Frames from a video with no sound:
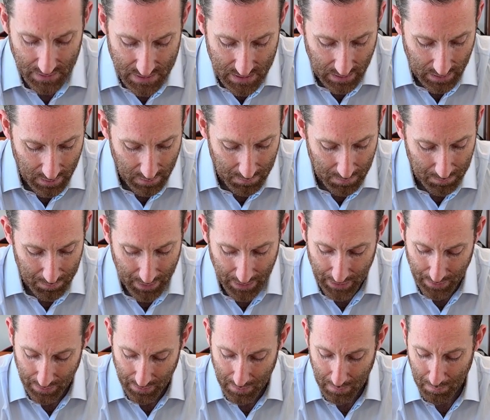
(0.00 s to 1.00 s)
it's a little bit
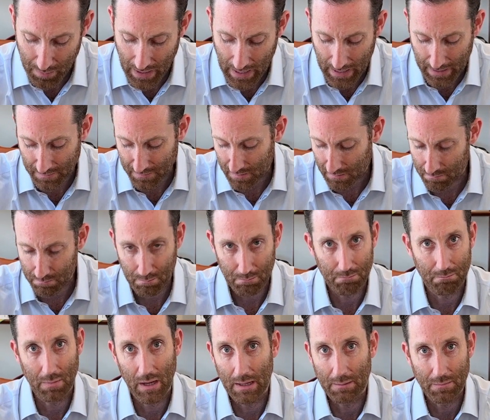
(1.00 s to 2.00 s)
bigger in the back
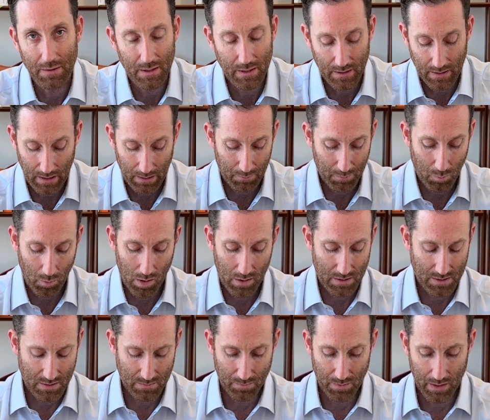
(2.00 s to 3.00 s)
than maybe I would
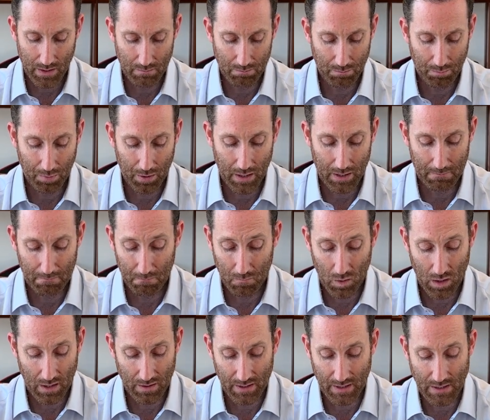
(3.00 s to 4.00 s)
want it to be, but
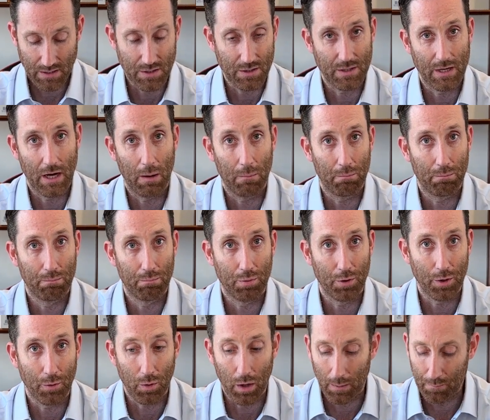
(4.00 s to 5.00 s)
I think it turned out
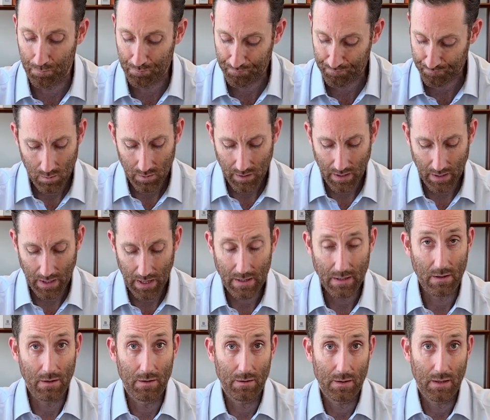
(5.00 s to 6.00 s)
pretty well. Kind of had
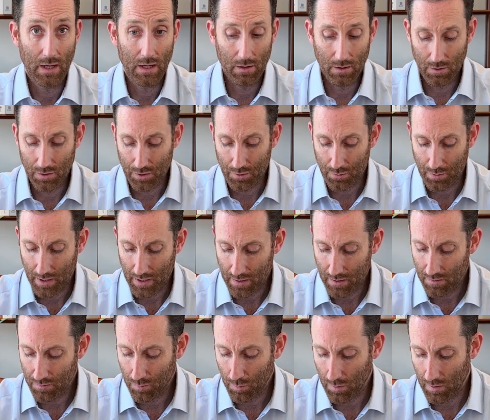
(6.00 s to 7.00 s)
to get a little
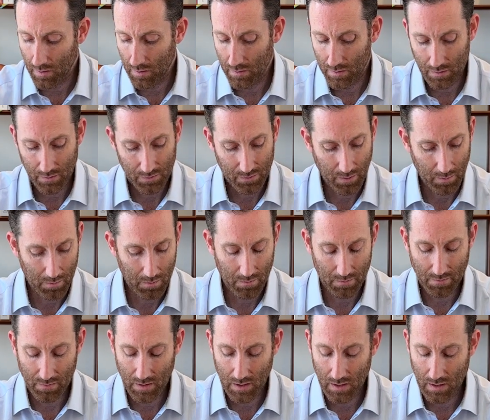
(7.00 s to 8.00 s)
creative with some
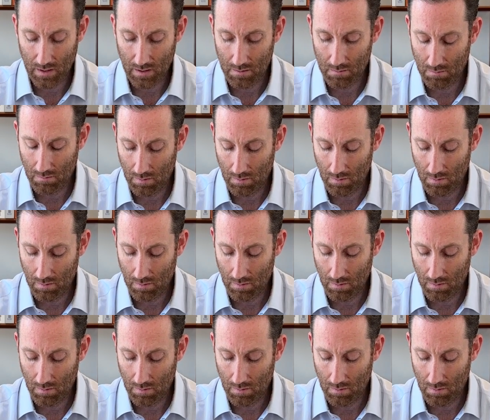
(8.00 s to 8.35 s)
of the